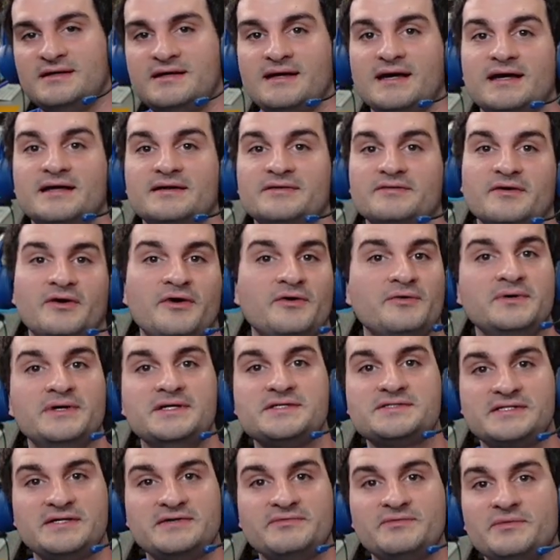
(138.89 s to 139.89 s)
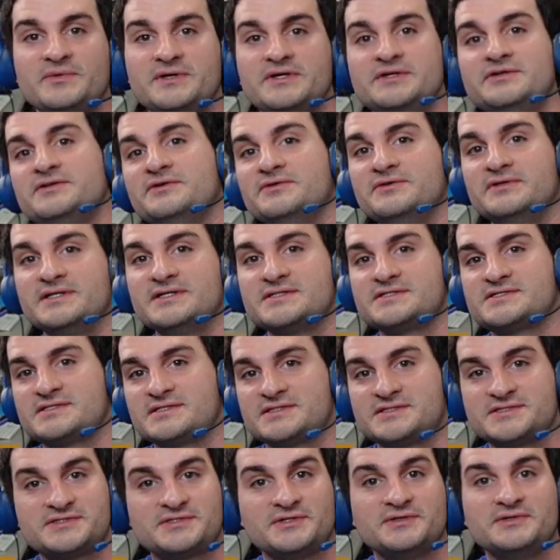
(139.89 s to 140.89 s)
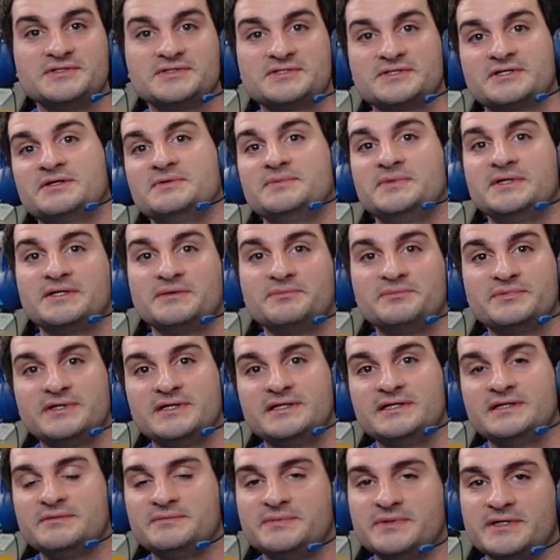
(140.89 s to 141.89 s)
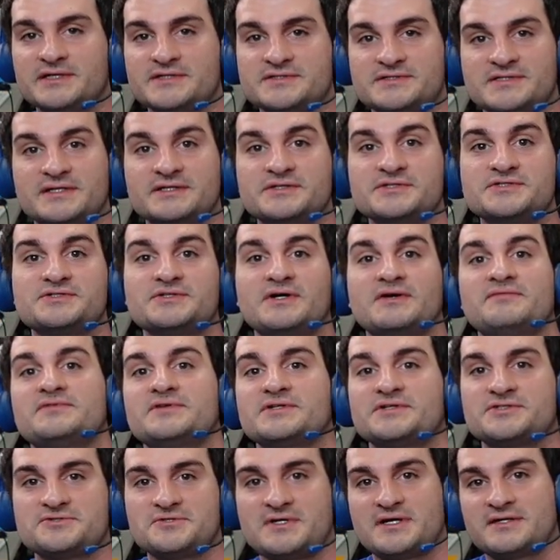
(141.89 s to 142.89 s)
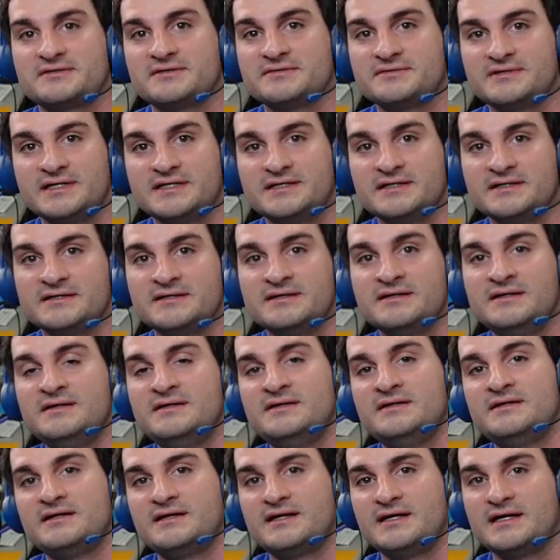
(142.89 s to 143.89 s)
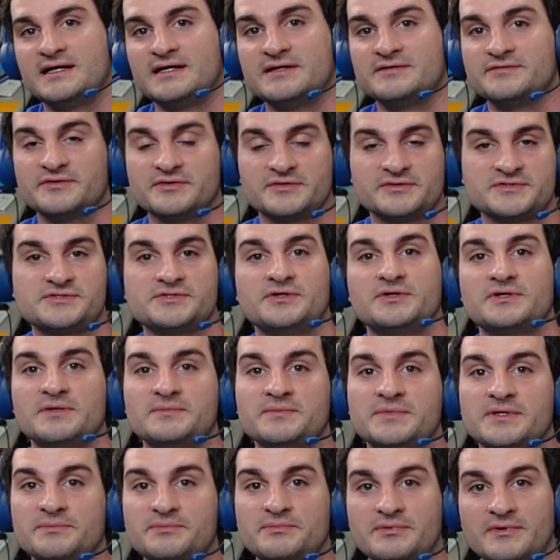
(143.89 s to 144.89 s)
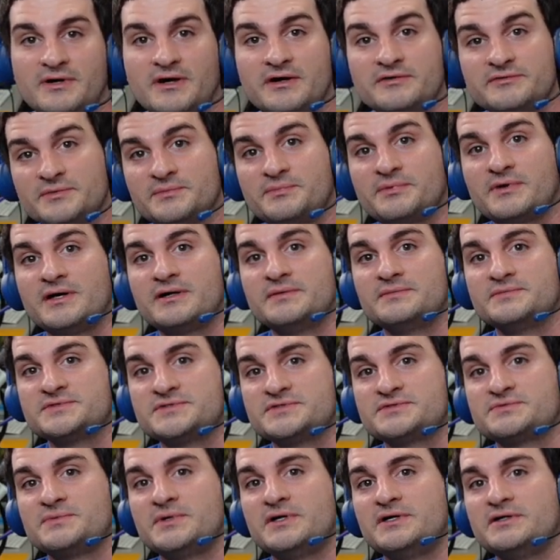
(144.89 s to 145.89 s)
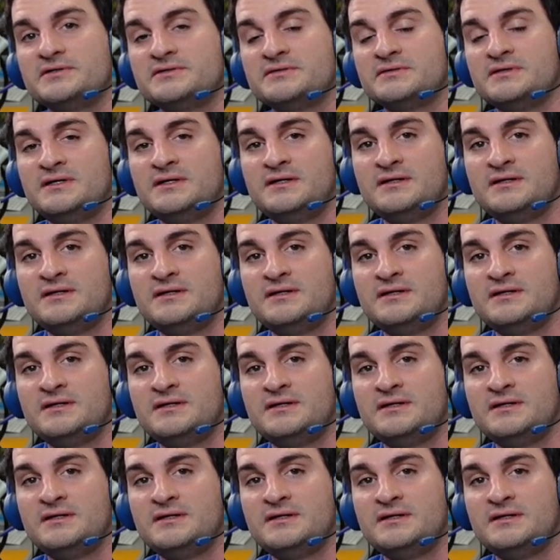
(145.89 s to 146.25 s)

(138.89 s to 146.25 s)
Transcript: And always, even when you do this, it still isn't going to be completed because then you still have to extract the data and there still can be other problems as well.